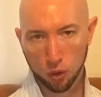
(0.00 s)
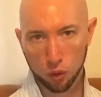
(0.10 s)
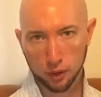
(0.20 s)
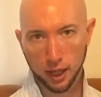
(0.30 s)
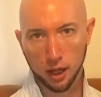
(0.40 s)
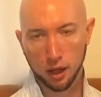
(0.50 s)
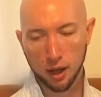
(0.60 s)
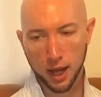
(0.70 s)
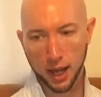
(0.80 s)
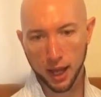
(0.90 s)
or get
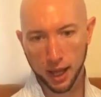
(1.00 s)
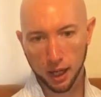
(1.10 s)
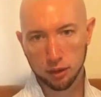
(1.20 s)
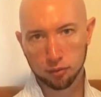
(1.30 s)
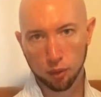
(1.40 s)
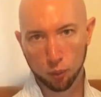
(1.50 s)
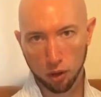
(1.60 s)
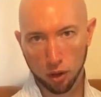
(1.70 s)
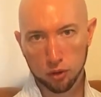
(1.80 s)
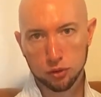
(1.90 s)
a hell of a
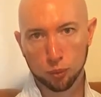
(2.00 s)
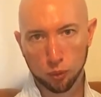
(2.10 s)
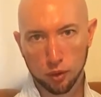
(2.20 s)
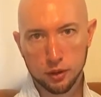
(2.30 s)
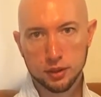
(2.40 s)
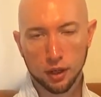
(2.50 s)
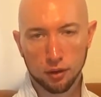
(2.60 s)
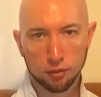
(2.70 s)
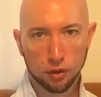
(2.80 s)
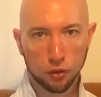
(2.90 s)
lot worse
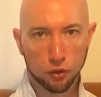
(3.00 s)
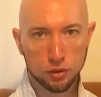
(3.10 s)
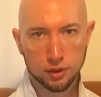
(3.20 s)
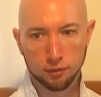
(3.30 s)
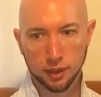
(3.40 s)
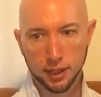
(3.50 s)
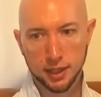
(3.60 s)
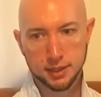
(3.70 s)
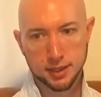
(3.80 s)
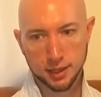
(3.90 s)
over the course of the
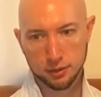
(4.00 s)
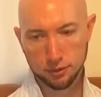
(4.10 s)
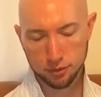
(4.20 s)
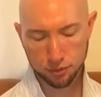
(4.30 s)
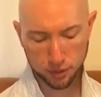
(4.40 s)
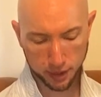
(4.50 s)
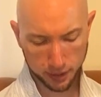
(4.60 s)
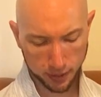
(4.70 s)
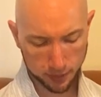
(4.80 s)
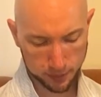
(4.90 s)
next 10 to 15
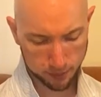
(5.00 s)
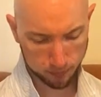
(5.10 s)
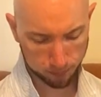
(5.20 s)
years.